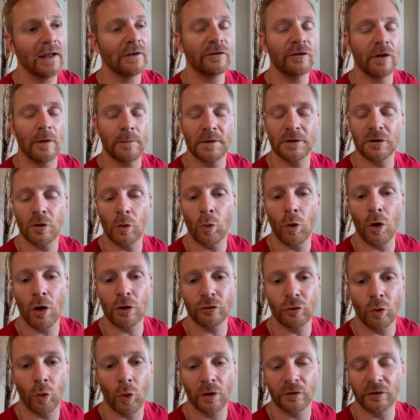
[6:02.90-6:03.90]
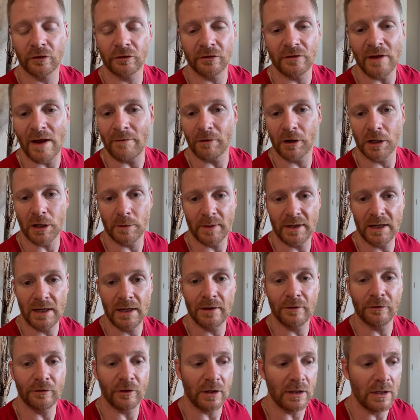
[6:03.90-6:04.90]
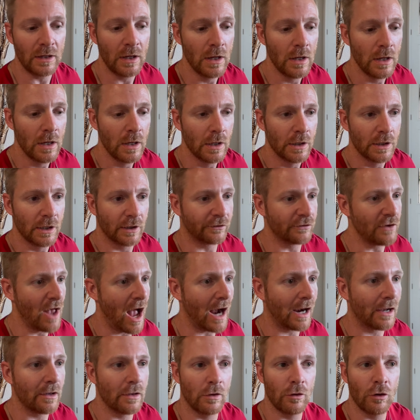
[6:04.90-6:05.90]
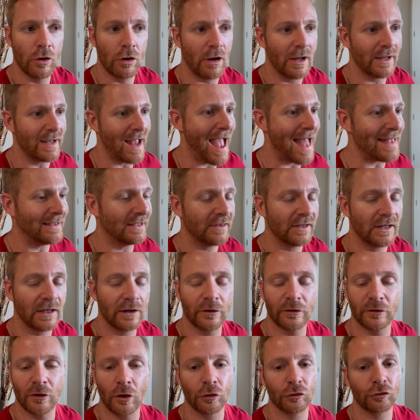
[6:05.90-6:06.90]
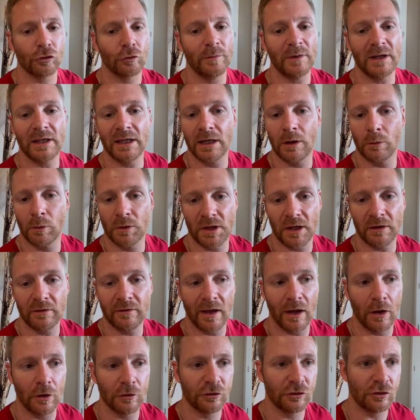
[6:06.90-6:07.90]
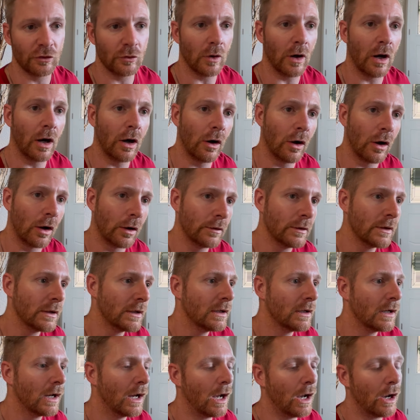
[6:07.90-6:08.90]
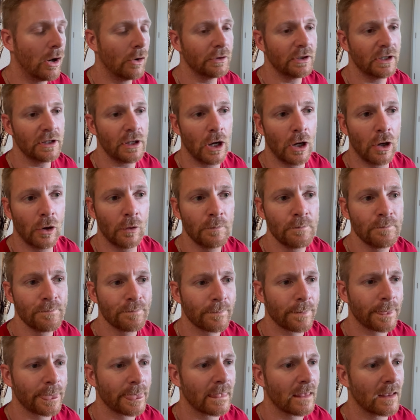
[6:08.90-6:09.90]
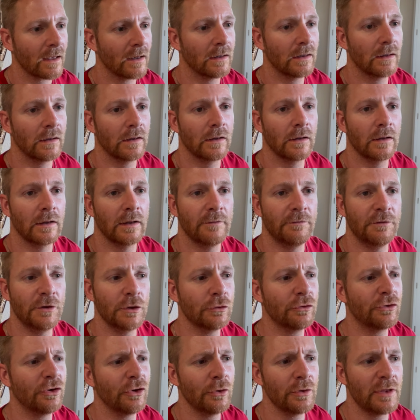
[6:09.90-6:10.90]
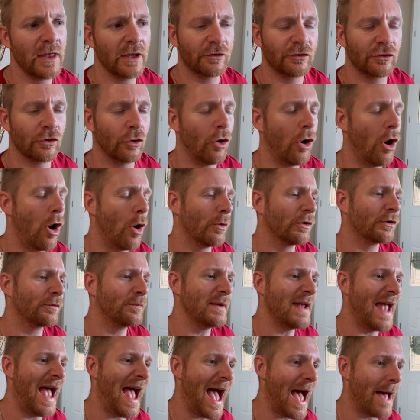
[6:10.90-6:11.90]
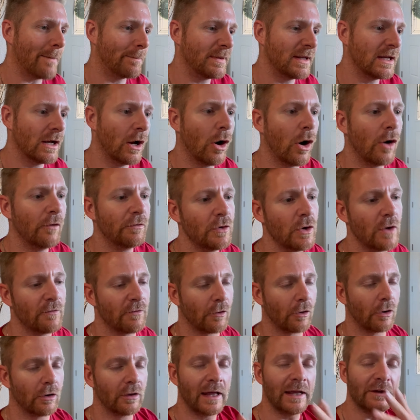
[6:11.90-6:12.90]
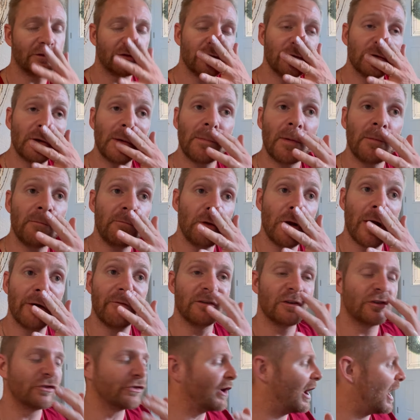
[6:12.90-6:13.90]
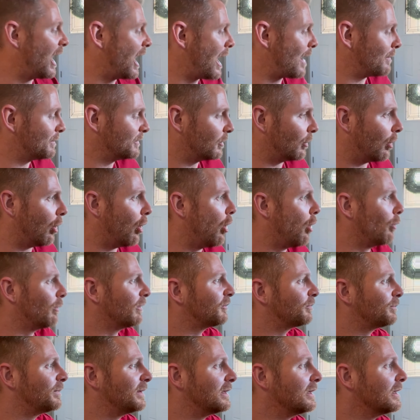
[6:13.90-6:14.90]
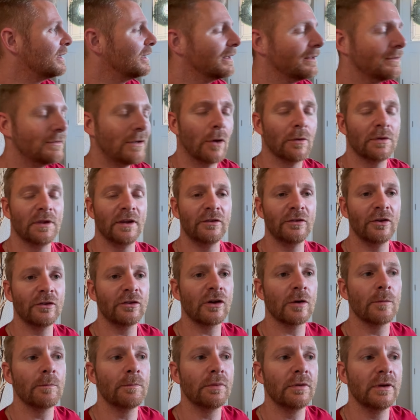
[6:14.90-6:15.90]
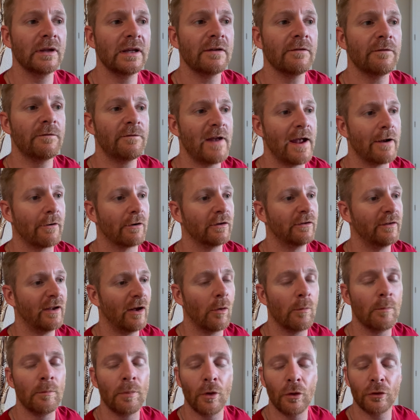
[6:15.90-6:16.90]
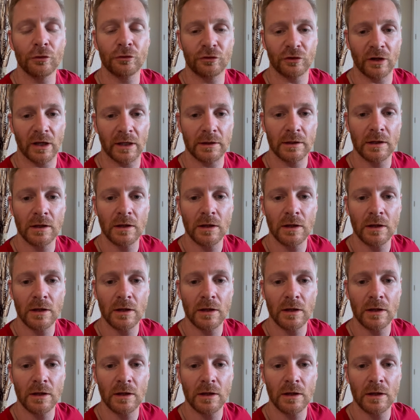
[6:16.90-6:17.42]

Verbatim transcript: something to work towards. It's never going to be easy. It's not going to look like anything in social media what it tells you, oh, oh, you know, uh, if you do this, you'll always be happy. Oh, if you have a relationship, if you have a job, you'll always be. No, this is complete fairy tale bullshit.